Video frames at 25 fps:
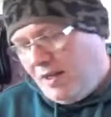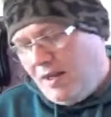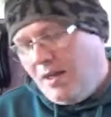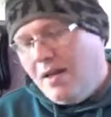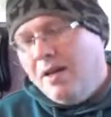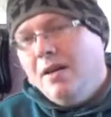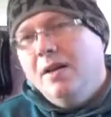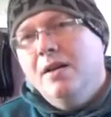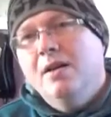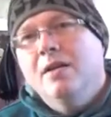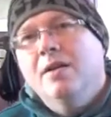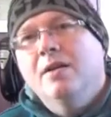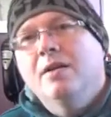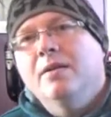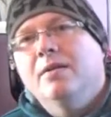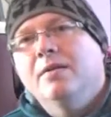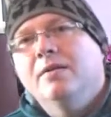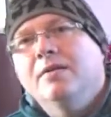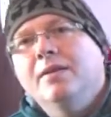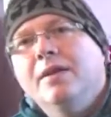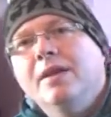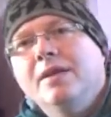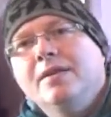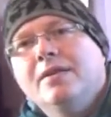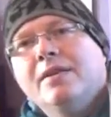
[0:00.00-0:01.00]
Uh,
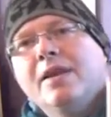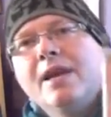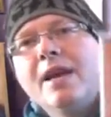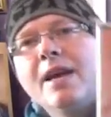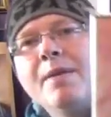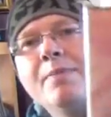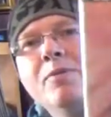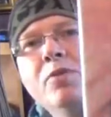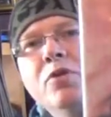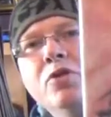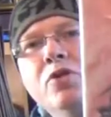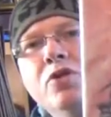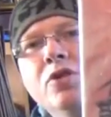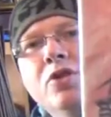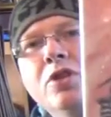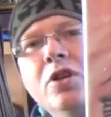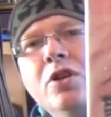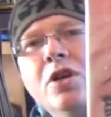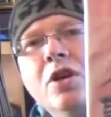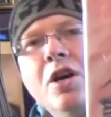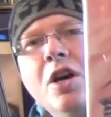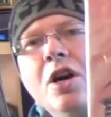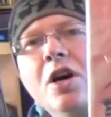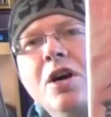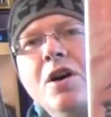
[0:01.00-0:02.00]
next game,
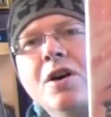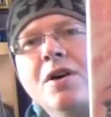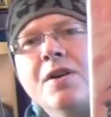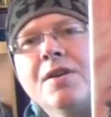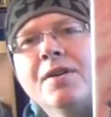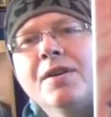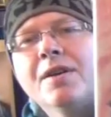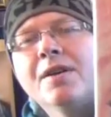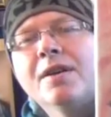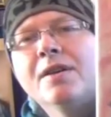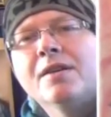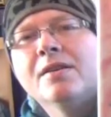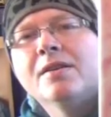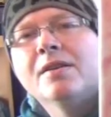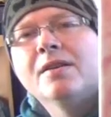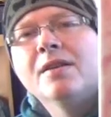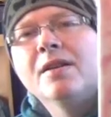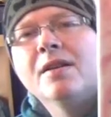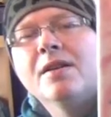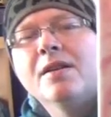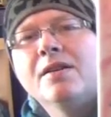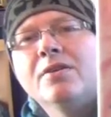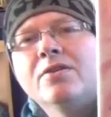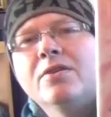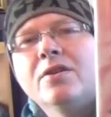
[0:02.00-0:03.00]
Chakan.
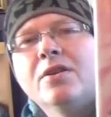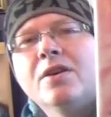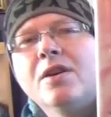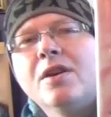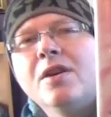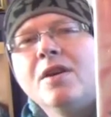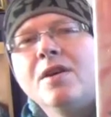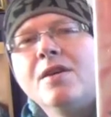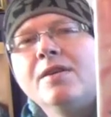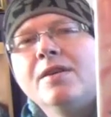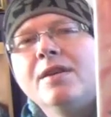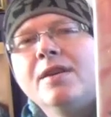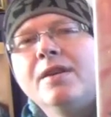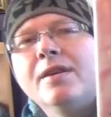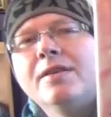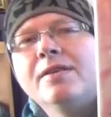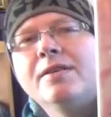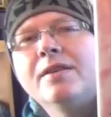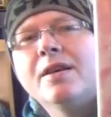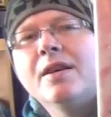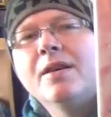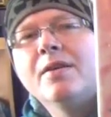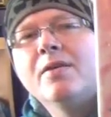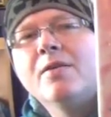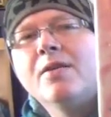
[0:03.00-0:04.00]
Uh, Chakan
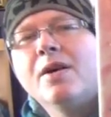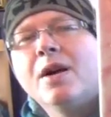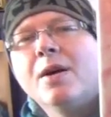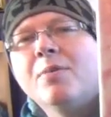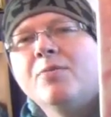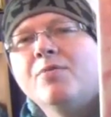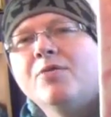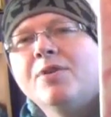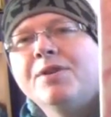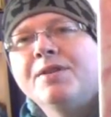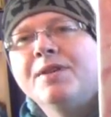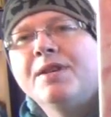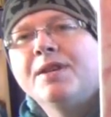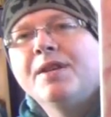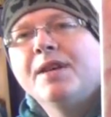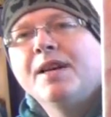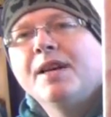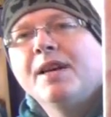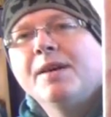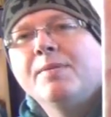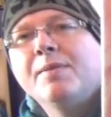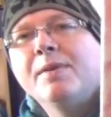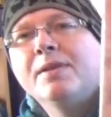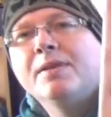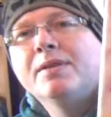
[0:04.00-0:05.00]
is uh, quite a pretty
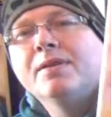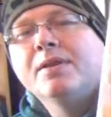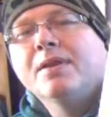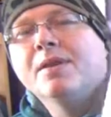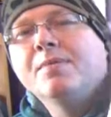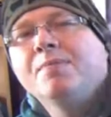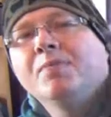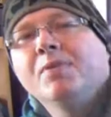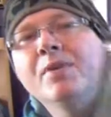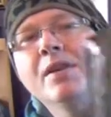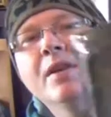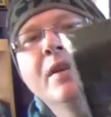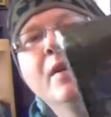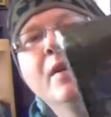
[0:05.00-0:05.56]
game. It's um,